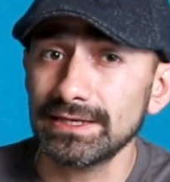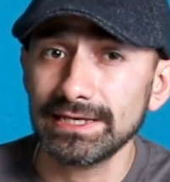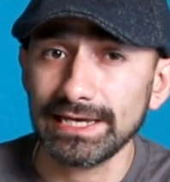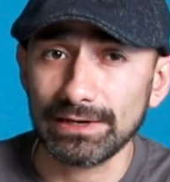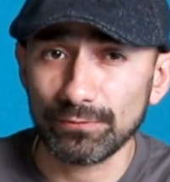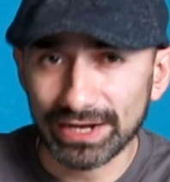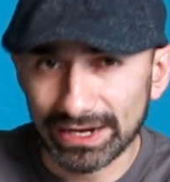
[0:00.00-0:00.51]

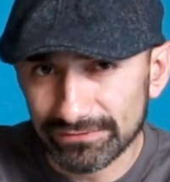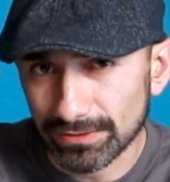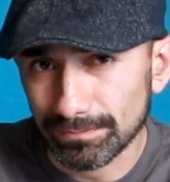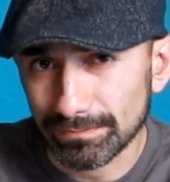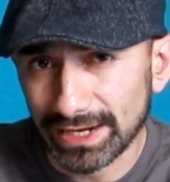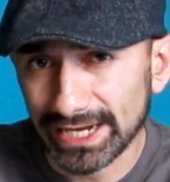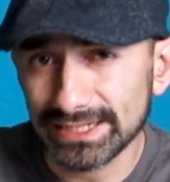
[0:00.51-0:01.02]
And we have our
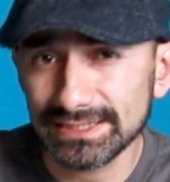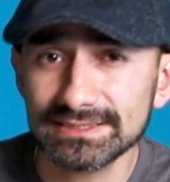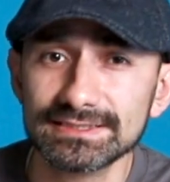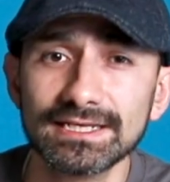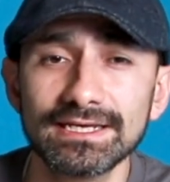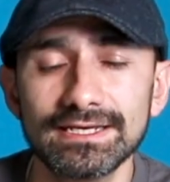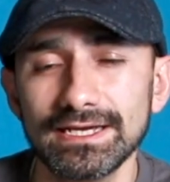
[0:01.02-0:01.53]

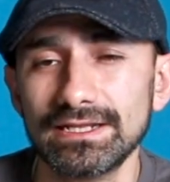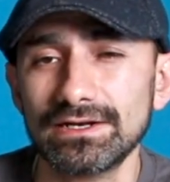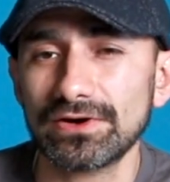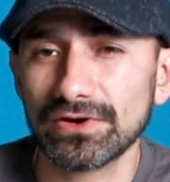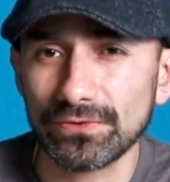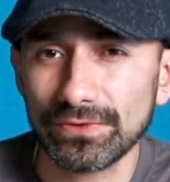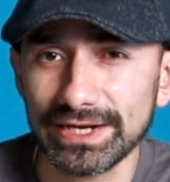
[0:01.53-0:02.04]
minds and our
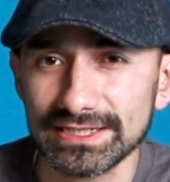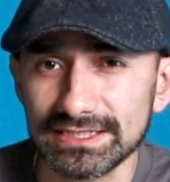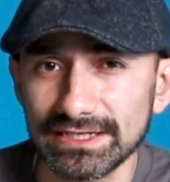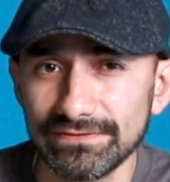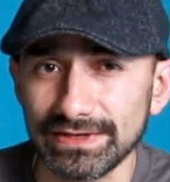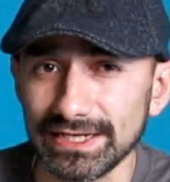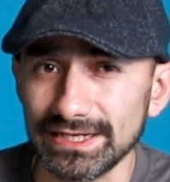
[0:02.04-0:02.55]

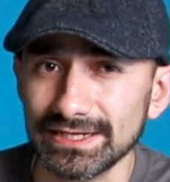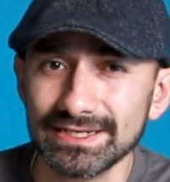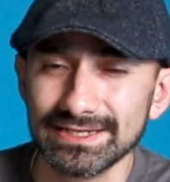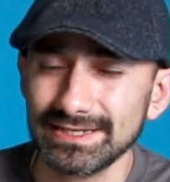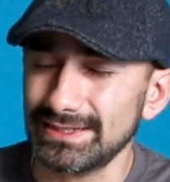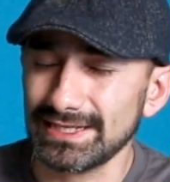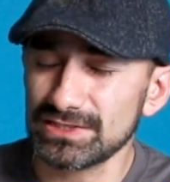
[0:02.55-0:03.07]
creativity,
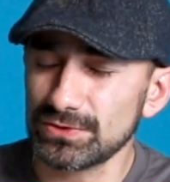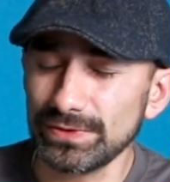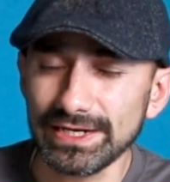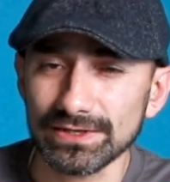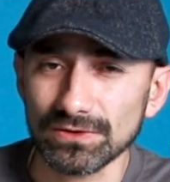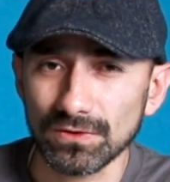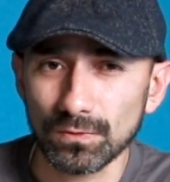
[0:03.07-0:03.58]
and that's
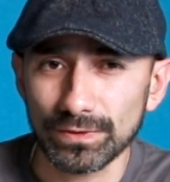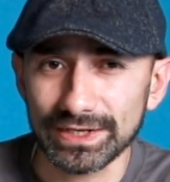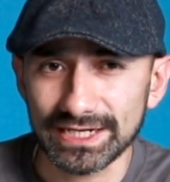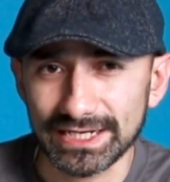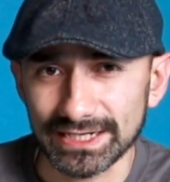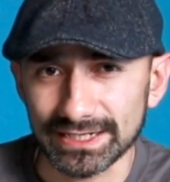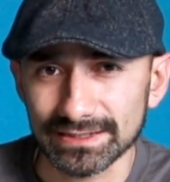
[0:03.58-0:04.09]
really all we
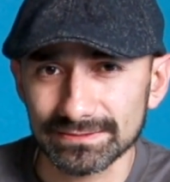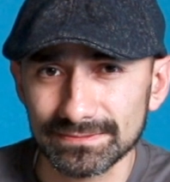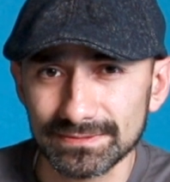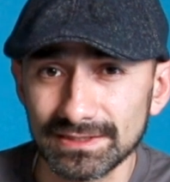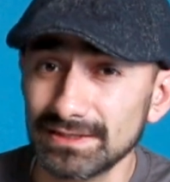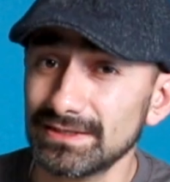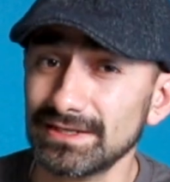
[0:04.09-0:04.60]
need.
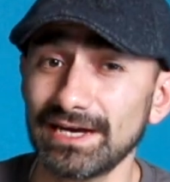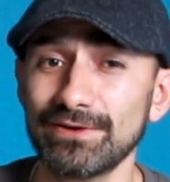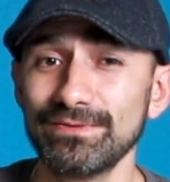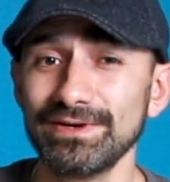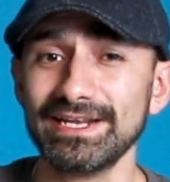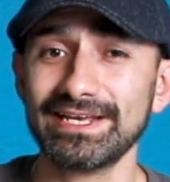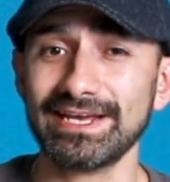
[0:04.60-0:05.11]
I
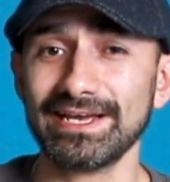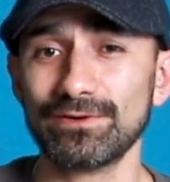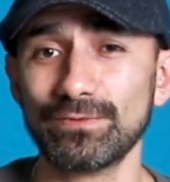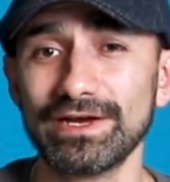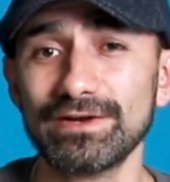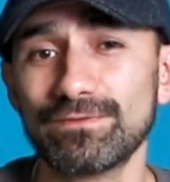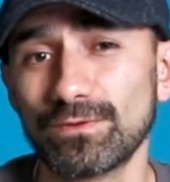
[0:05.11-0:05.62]
really can't
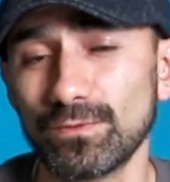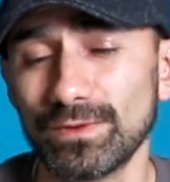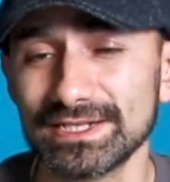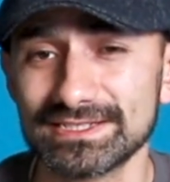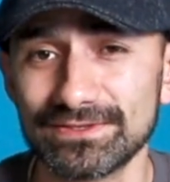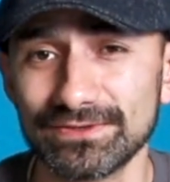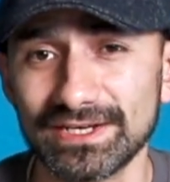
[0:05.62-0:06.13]
wait for
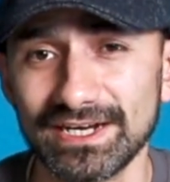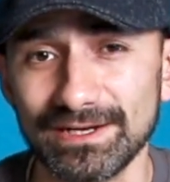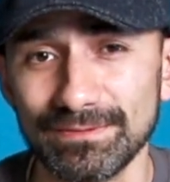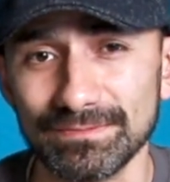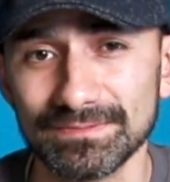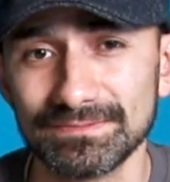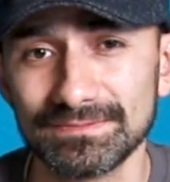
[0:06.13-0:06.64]
what's to
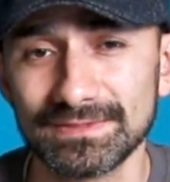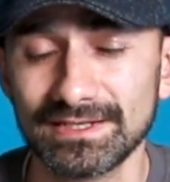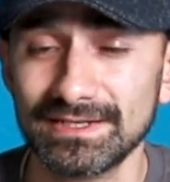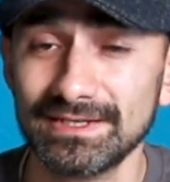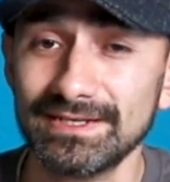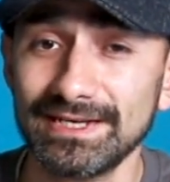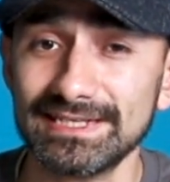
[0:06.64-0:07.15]
come.
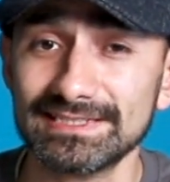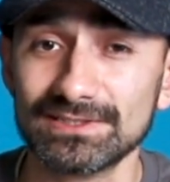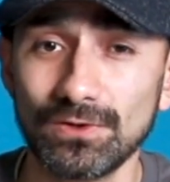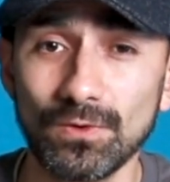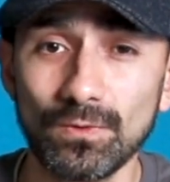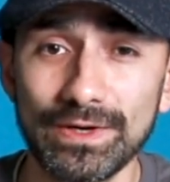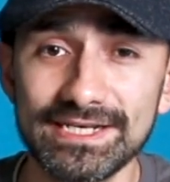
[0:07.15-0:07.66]
As
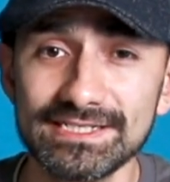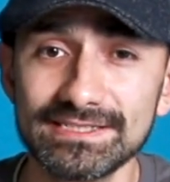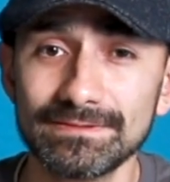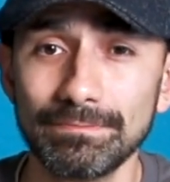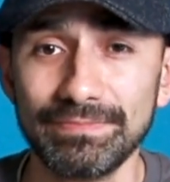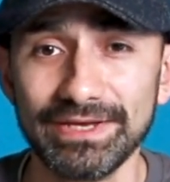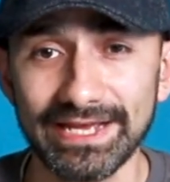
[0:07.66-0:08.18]
always,
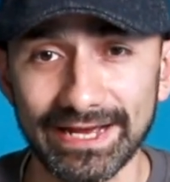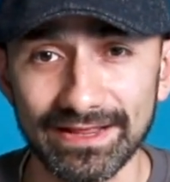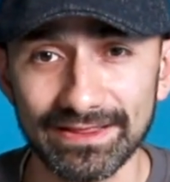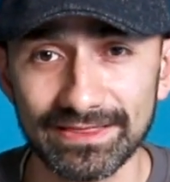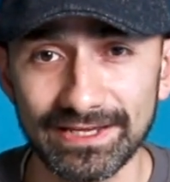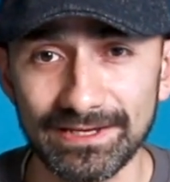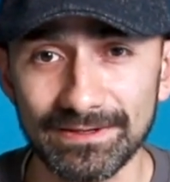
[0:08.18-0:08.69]
be
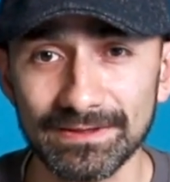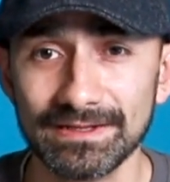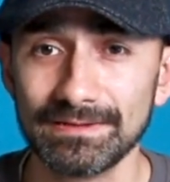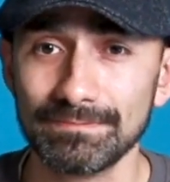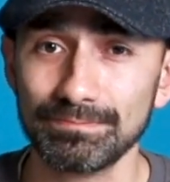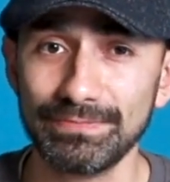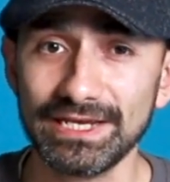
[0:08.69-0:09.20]
healthy,
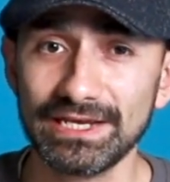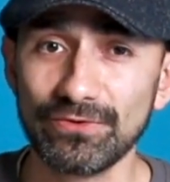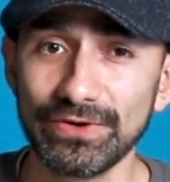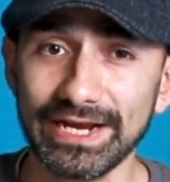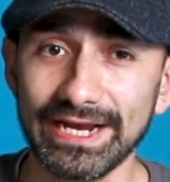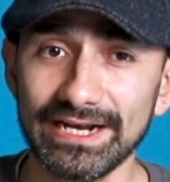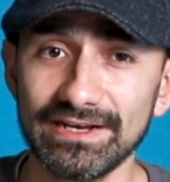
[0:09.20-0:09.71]
be
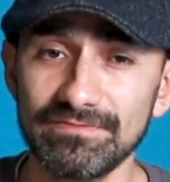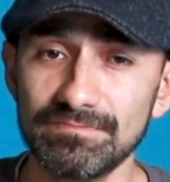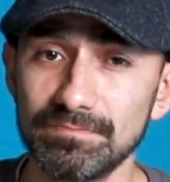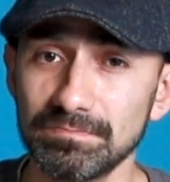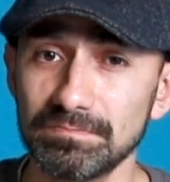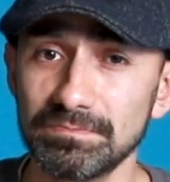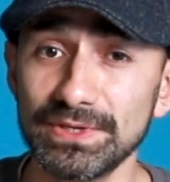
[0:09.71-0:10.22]
creative,
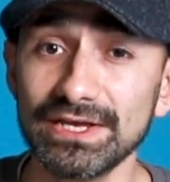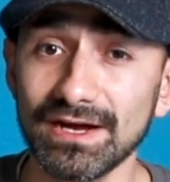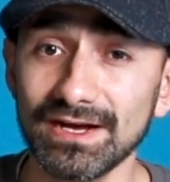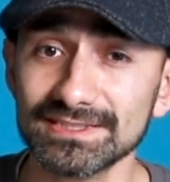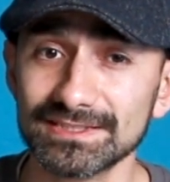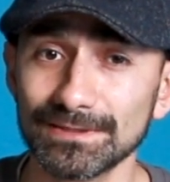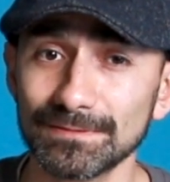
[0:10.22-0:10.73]
be
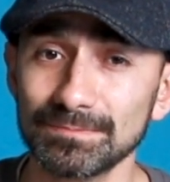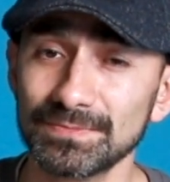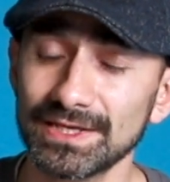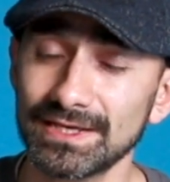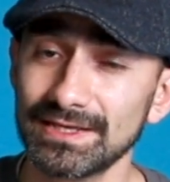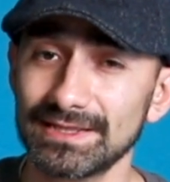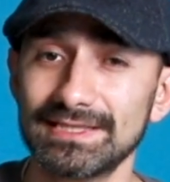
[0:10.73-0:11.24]
awesome.
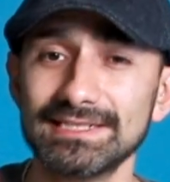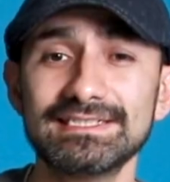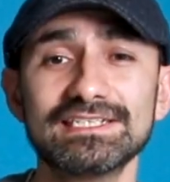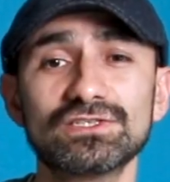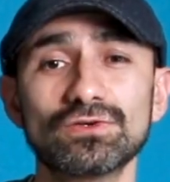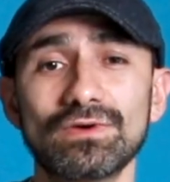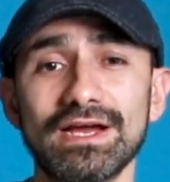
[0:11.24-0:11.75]
This
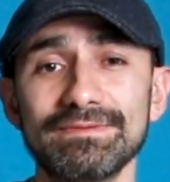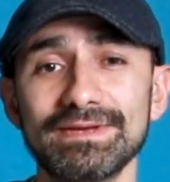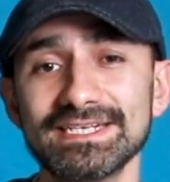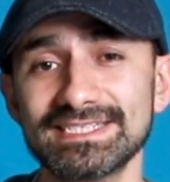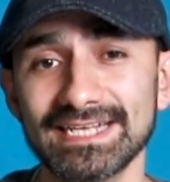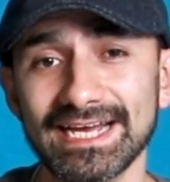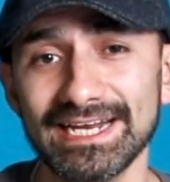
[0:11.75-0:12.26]
is Sarabia
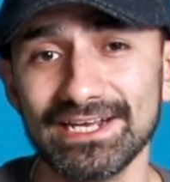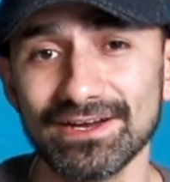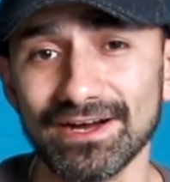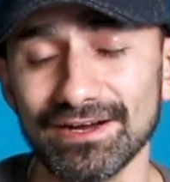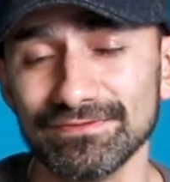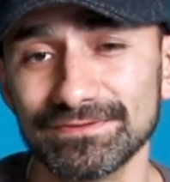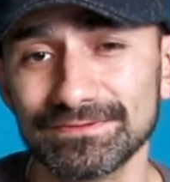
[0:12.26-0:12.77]
signing off.